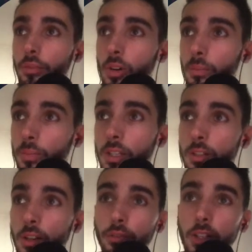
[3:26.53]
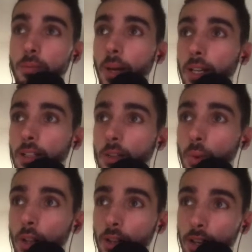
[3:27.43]
This fits my needs as well.
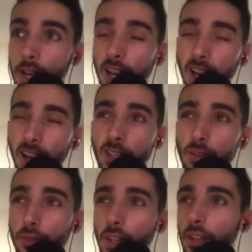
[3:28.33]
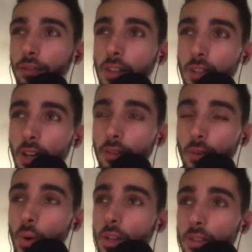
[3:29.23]
It has to feel it fits
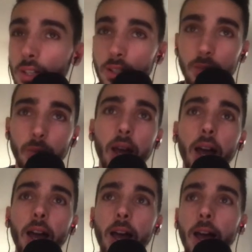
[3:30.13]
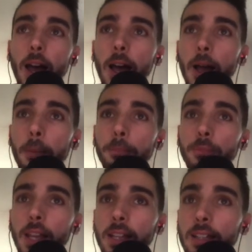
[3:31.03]
everyone's needs. Then
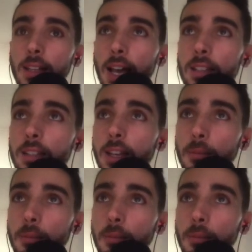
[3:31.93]
the last thing